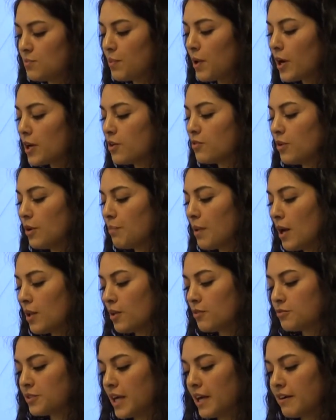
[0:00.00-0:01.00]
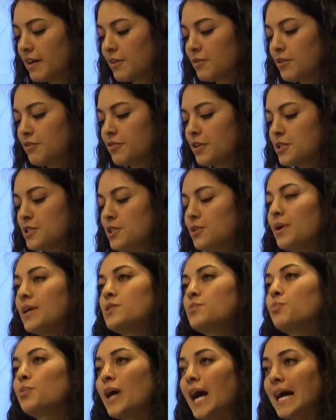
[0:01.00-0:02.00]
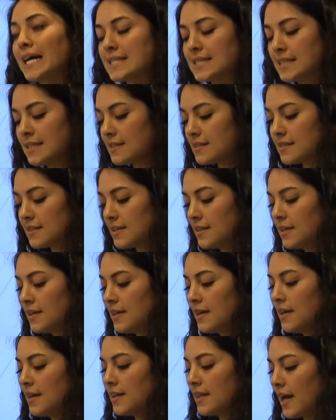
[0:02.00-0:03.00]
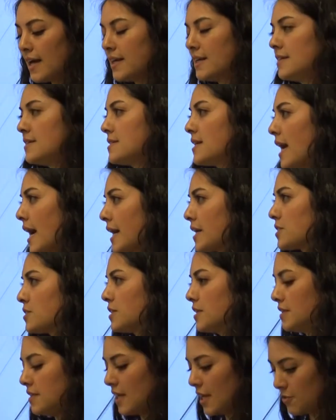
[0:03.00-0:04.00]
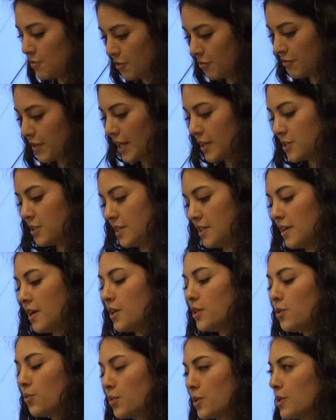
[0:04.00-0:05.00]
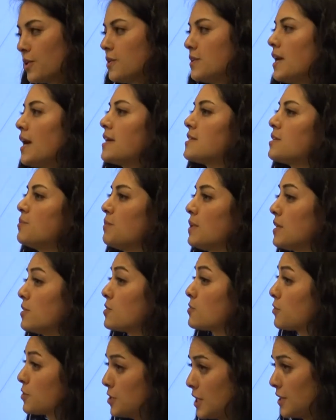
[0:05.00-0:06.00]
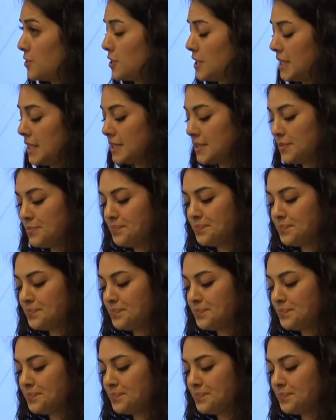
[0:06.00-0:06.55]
part of what Paulo Freire referred to as praxis, that is action and reflection on the world as a means for changing it.